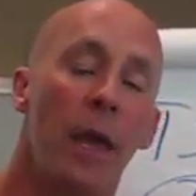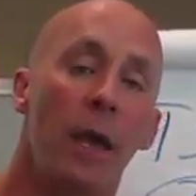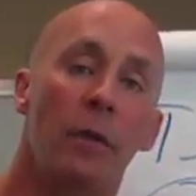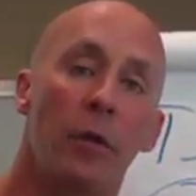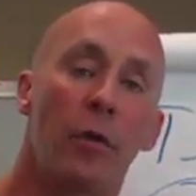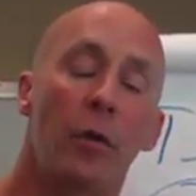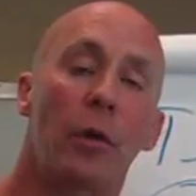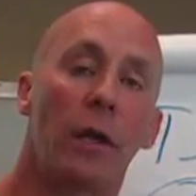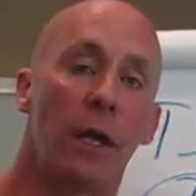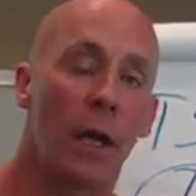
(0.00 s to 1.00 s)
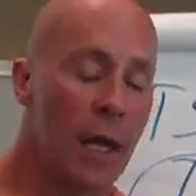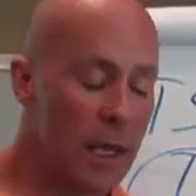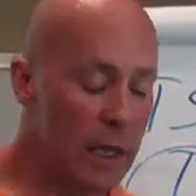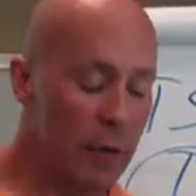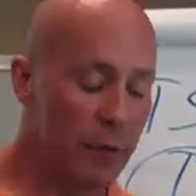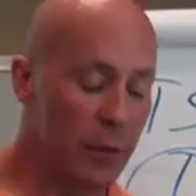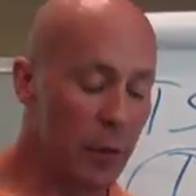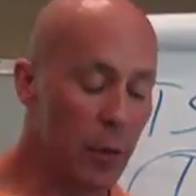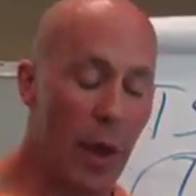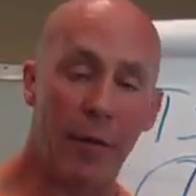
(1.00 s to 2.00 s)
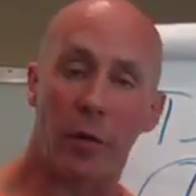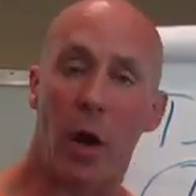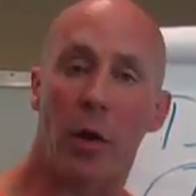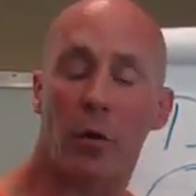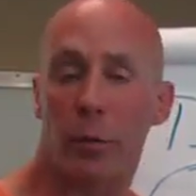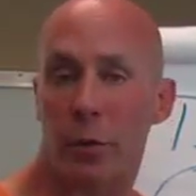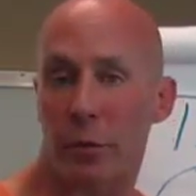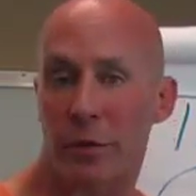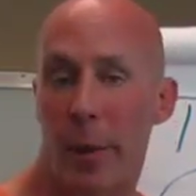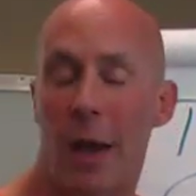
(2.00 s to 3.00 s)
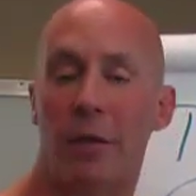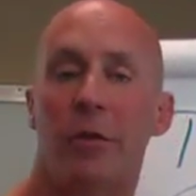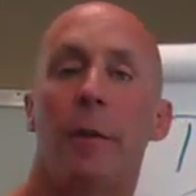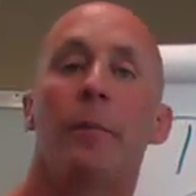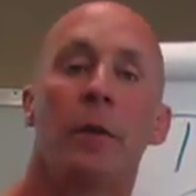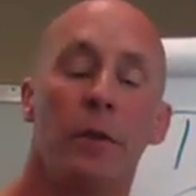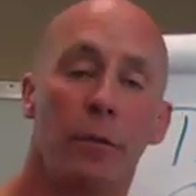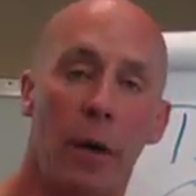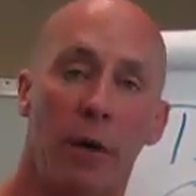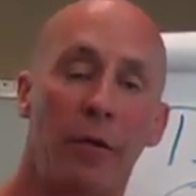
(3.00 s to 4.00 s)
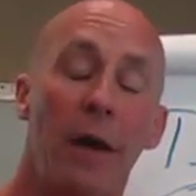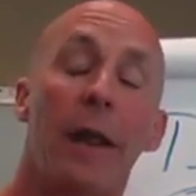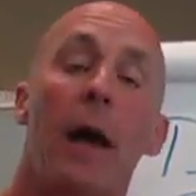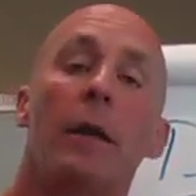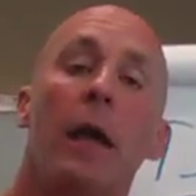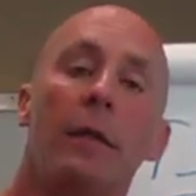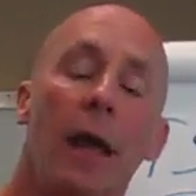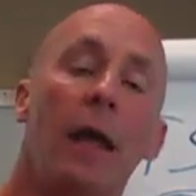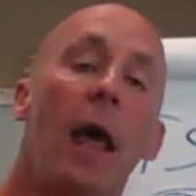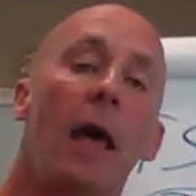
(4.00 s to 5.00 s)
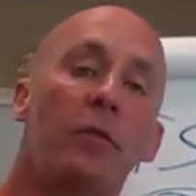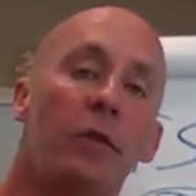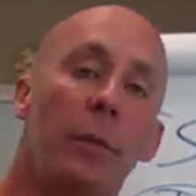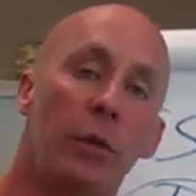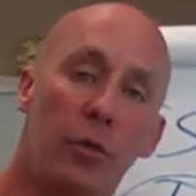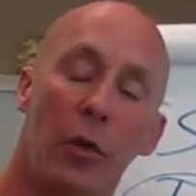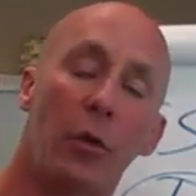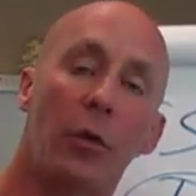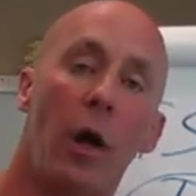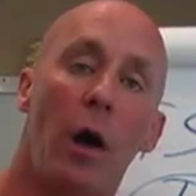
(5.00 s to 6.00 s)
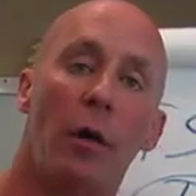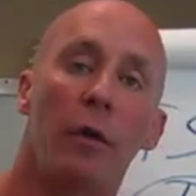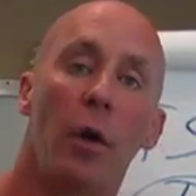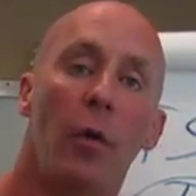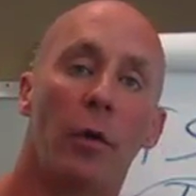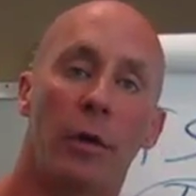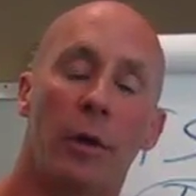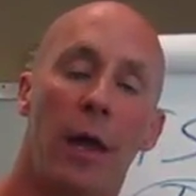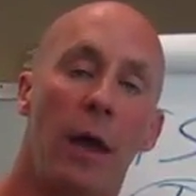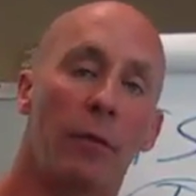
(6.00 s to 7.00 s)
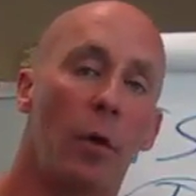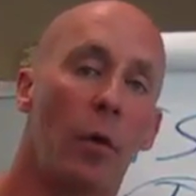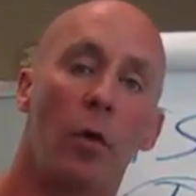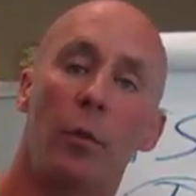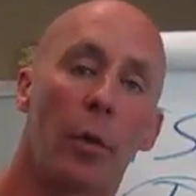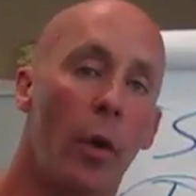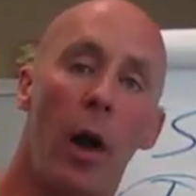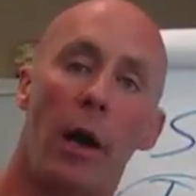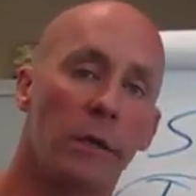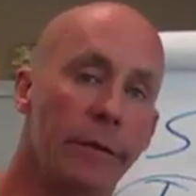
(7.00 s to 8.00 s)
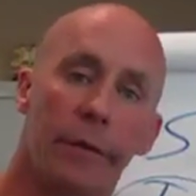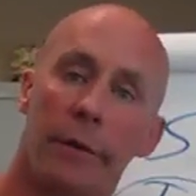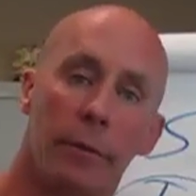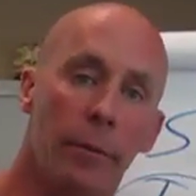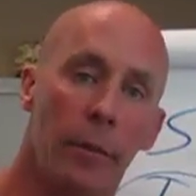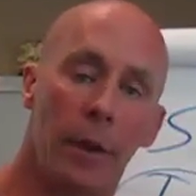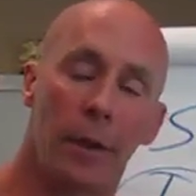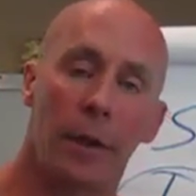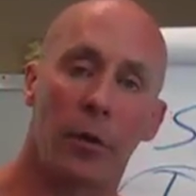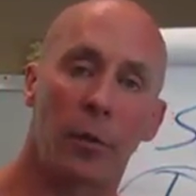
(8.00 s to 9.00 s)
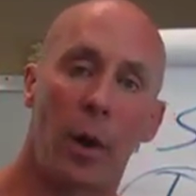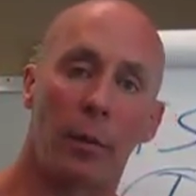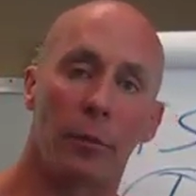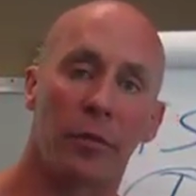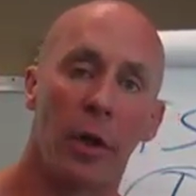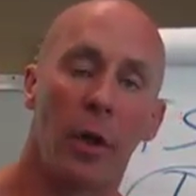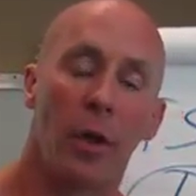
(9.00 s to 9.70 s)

And then thirdly, if you have an autoimmune response, you've got to find out, and that has to be turned off, or you're going to have a whole barrage of other health problems.